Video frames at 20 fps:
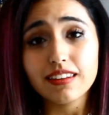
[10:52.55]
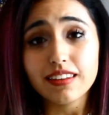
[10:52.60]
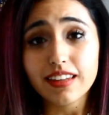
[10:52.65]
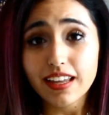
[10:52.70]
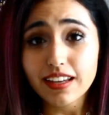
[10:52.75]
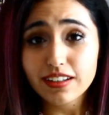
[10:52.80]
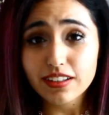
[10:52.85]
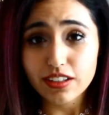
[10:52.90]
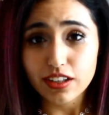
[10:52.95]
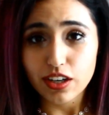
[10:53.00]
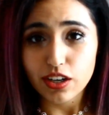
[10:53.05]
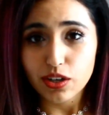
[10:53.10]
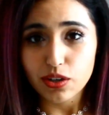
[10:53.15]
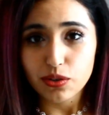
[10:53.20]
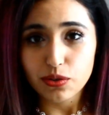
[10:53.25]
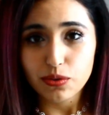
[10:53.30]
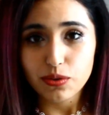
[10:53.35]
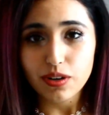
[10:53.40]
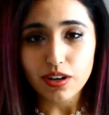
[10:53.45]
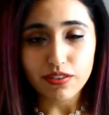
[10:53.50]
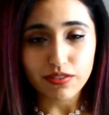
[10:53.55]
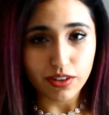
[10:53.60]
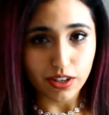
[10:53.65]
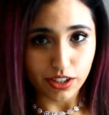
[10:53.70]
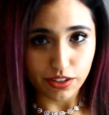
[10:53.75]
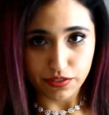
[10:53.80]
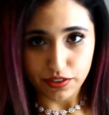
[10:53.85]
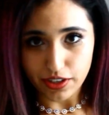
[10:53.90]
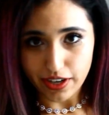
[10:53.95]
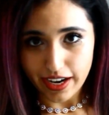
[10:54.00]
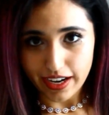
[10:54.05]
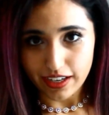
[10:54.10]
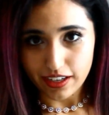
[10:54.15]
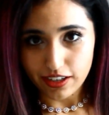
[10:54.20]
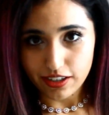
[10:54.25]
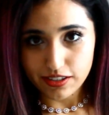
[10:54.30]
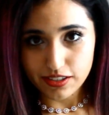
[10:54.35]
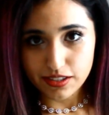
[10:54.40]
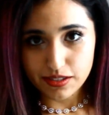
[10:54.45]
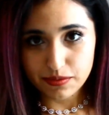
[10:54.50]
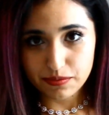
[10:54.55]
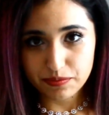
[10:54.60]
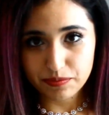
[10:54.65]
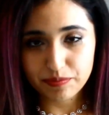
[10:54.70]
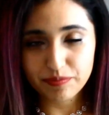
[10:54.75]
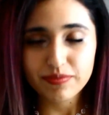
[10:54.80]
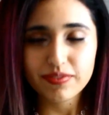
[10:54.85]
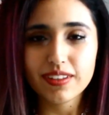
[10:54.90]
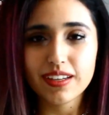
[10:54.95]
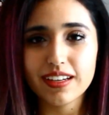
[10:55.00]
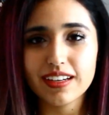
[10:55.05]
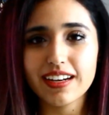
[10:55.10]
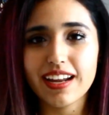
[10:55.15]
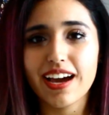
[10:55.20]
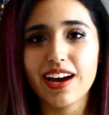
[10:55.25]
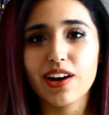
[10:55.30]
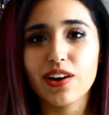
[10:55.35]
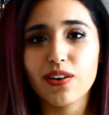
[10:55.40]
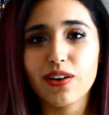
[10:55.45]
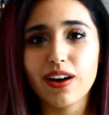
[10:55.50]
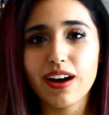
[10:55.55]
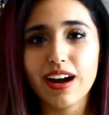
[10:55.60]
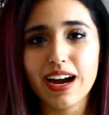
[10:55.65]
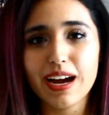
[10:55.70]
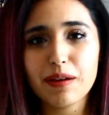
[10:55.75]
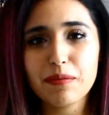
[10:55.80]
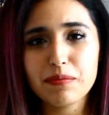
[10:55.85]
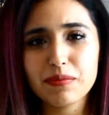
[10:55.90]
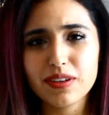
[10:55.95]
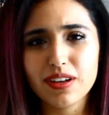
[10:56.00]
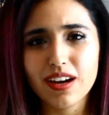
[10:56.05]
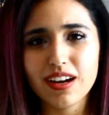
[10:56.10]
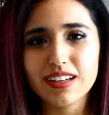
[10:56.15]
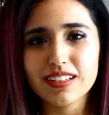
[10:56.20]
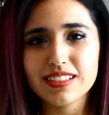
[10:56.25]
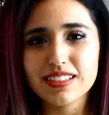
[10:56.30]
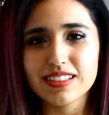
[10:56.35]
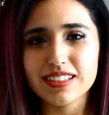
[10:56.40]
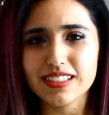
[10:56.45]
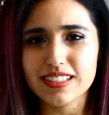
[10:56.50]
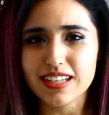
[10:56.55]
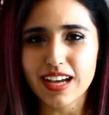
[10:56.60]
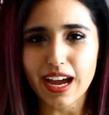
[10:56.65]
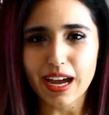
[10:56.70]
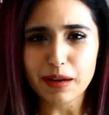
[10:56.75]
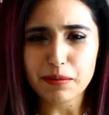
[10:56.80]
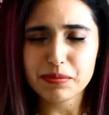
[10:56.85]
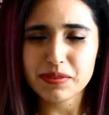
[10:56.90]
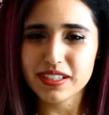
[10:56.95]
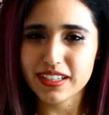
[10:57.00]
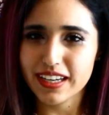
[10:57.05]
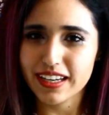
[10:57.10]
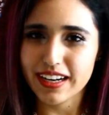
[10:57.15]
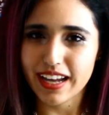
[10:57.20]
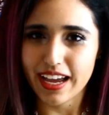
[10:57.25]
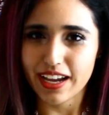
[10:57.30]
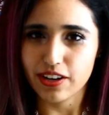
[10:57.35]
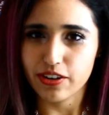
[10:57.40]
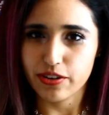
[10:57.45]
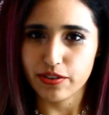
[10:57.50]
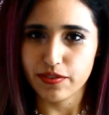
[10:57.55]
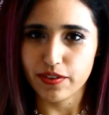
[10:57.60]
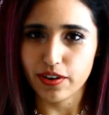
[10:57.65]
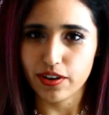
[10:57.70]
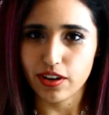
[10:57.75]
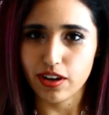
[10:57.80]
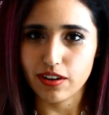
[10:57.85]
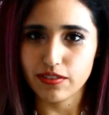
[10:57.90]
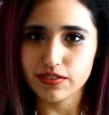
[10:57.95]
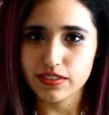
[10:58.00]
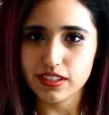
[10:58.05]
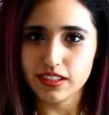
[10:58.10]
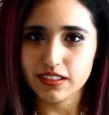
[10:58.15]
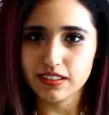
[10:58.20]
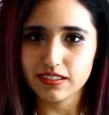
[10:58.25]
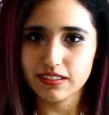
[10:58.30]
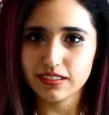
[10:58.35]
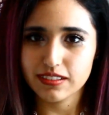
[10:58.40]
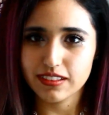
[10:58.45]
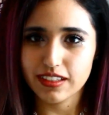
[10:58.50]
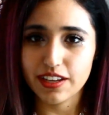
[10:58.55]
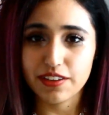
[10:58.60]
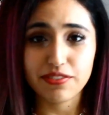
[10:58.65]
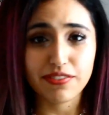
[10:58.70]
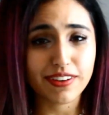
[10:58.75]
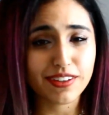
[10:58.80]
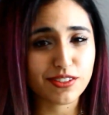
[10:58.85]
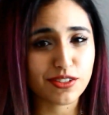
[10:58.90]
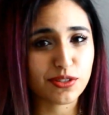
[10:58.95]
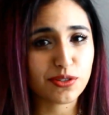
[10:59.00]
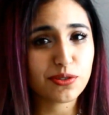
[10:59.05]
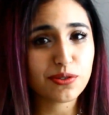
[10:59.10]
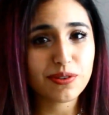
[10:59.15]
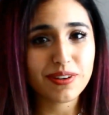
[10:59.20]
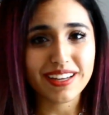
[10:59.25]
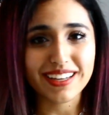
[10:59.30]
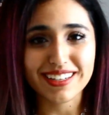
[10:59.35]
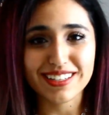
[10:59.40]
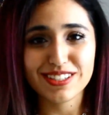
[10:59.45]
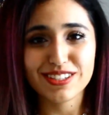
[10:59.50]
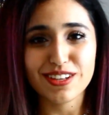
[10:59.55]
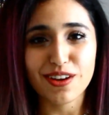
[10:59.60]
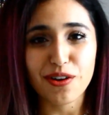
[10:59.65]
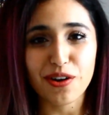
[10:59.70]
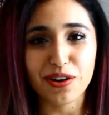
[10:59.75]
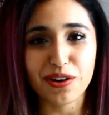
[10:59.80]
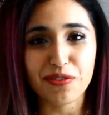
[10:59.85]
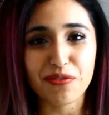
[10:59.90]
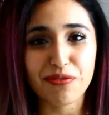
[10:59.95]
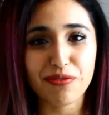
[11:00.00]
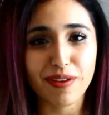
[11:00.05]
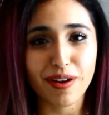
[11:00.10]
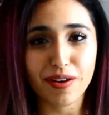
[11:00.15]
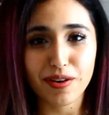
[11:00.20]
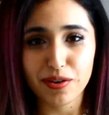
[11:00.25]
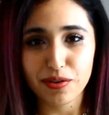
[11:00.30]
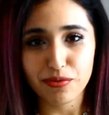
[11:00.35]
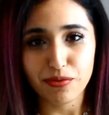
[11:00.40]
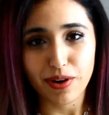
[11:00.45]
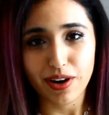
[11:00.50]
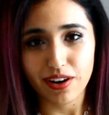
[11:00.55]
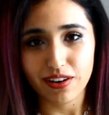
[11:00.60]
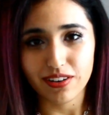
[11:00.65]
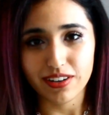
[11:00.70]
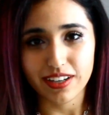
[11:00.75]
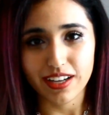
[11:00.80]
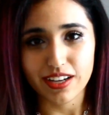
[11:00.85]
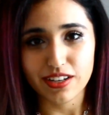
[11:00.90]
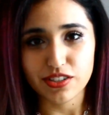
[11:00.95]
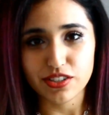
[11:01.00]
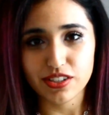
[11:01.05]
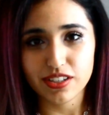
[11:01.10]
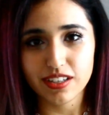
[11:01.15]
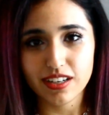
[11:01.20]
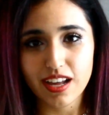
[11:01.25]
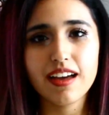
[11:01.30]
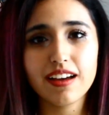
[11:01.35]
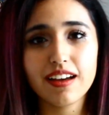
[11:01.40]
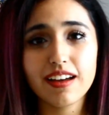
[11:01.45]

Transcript: Let go of all of your angers. Now, I'm not the type to get angry very often. If I do, it is on a very rare occasion.